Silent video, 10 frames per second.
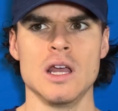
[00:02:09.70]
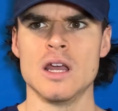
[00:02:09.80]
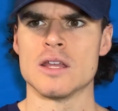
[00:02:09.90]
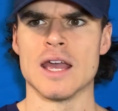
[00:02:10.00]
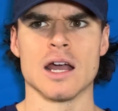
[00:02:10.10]

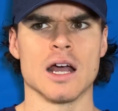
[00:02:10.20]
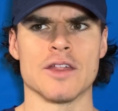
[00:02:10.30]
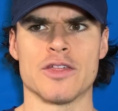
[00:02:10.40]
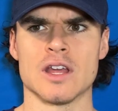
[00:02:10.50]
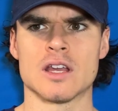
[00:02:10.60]
Yeah, I
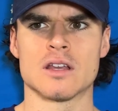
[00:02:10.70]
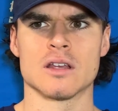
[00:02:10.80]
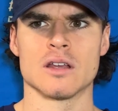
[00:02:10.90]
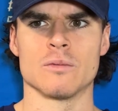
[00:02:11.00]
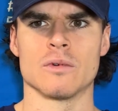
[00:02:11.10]
think
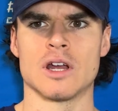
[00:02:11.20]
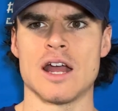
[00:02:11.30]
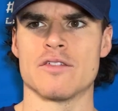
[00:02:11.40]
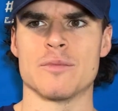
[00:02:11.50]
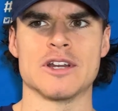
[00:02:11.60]

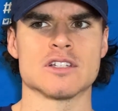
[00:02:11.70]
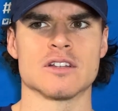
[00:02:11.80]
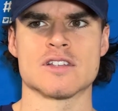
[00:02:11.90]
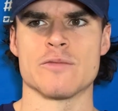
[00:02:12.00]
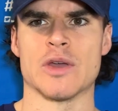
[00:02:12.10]
everybody's on
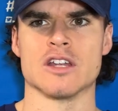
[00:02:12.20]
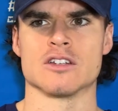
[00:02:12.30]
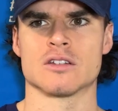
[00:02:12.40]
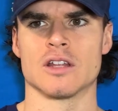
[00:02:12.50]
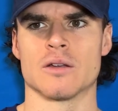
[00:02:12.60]
the same
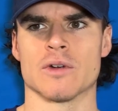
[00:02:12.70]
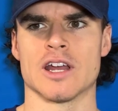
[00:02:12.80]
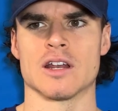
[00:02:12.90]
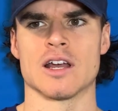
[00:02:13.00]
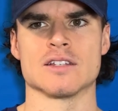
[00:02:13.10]
page. Like, we're
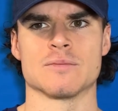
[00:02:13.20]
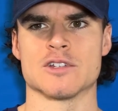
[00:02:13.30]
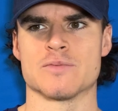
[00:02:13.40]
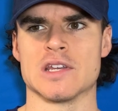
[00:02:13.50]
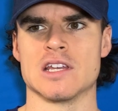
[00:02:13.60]
getting guys up to
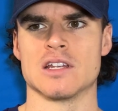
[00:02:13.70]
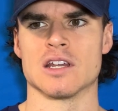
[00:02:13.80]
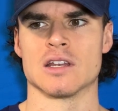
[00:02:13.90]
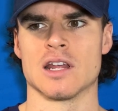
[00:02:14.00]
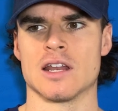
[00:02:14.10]
speed,
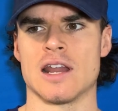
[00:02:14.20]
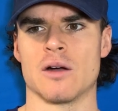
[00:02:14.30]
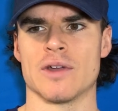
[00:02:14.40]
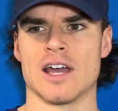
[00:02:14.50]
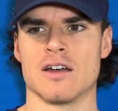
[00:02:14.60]
and now
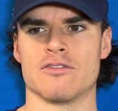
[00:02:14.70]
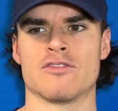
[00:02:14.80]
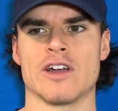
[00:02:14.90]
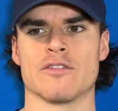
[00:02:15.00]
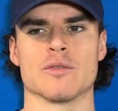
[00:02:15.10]
we
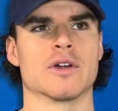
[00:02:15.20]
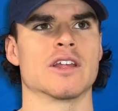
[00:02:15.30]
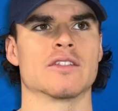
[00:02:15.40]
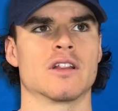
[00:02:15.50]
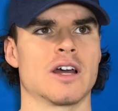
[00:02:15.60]
have everybody
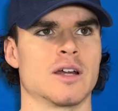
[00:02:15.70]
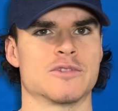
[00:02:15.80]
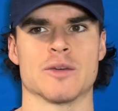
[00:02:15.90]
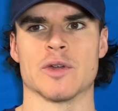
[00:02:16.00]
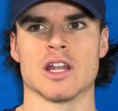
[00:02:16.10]
in the lineup
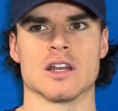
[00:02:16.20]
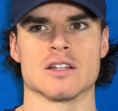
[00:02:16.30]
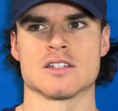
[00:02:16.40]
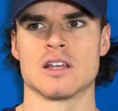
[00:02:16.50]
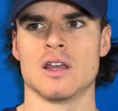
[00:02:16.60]
chipping in.
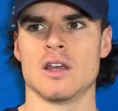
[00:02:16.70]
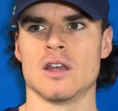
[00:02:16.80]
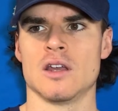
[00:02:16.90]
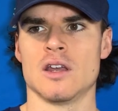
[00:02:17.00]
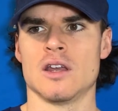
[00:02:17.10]
It's
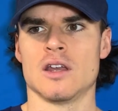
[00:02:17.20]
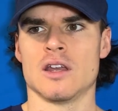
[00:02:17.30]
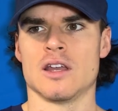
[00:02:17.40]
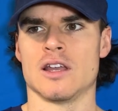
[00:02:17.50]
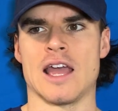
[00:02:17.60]

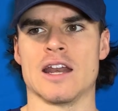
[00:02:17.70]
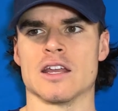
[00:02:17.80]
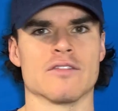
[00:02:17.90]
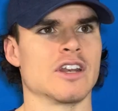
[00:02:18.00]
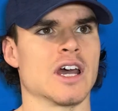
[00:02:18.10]
any
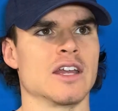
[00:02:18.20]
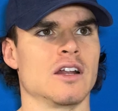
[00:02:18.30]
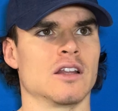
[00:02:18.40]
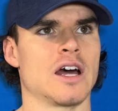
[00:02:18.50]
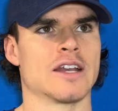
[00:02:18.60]
given night
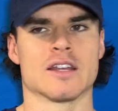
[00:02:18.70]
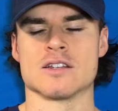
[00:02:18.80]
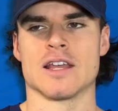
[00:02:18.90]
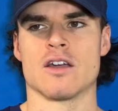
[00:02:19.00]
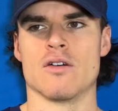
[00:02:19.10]
a line can
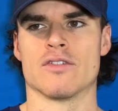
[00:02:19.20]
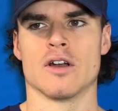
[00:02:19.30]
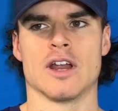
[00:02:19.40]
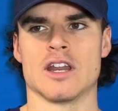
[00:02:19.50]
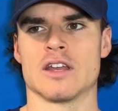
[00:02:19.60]
take
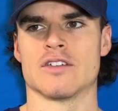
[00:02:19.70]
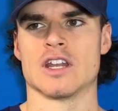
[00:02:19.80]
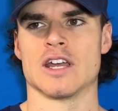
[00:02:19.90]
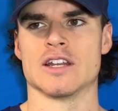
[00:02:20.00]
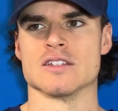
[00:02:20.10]
over, or any given
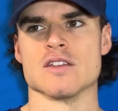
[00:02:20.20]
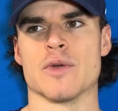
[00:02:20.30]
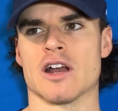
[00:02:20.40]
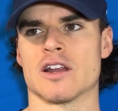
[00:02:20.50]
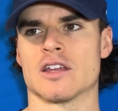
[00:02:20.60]
night a D
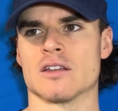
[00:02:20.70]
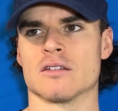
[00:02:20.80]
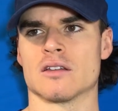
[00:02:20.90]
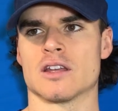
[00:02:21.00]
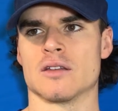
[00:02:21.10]
pairing
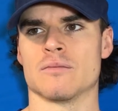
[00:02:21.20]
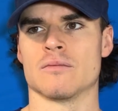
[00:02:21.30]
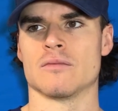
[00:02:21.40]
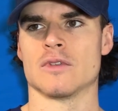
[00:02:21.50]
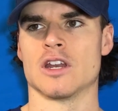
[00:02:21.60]

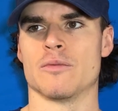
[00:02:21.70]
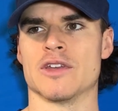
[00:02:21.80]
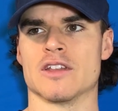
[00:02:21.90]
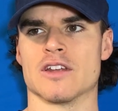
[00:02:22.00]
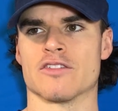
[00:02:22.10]
can you know,
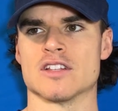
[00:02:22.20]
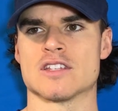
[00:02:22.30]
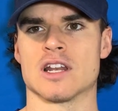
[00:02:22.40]
be the difference.